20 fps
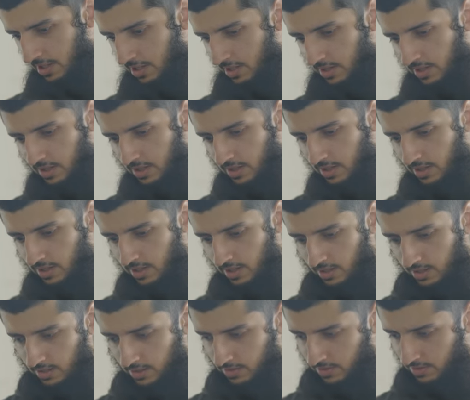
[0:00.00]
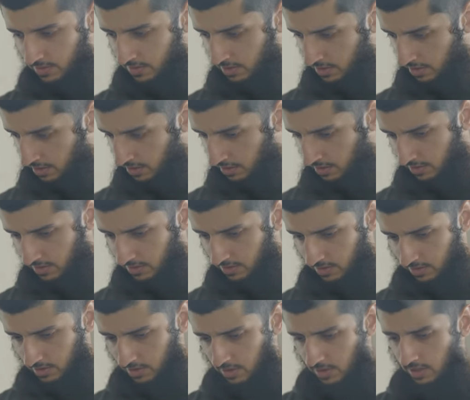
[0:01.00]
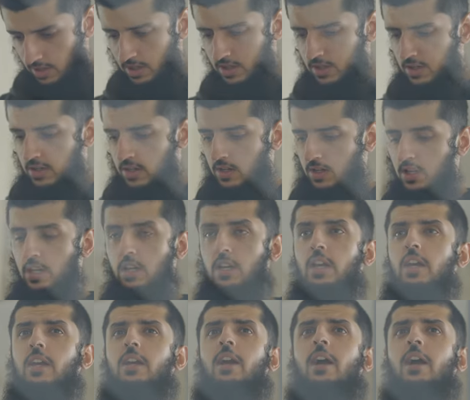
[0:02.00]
about? Who's next? Can I get